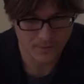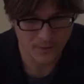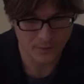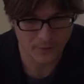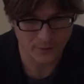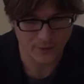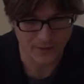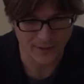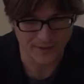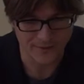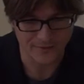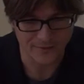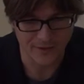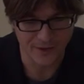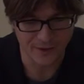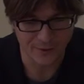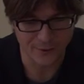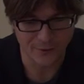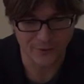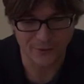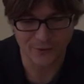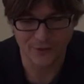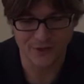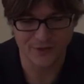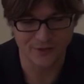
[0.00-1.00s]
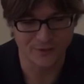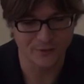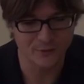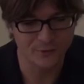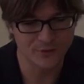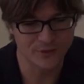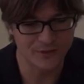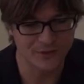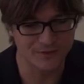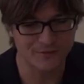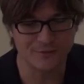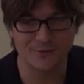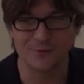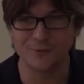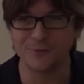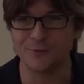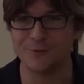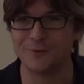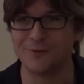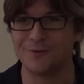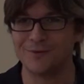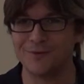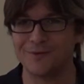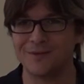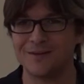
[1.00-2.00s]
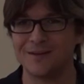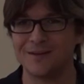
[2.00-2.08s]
Okay, now you can use it to